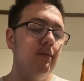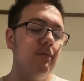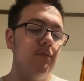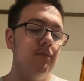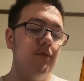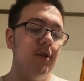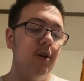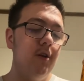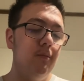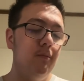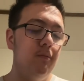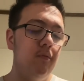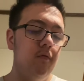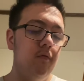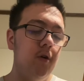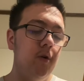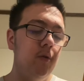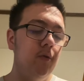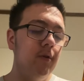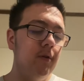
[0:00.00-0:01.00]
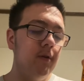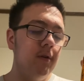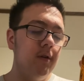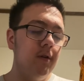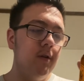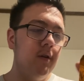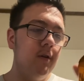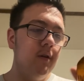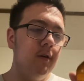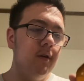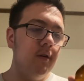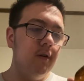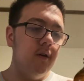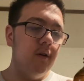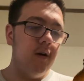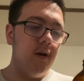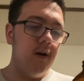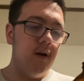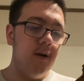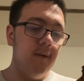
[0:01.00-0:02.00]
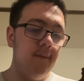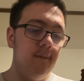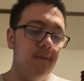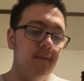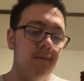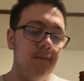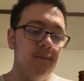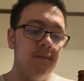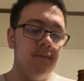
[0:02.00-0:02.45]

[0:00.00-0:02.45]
you know, brew. Um,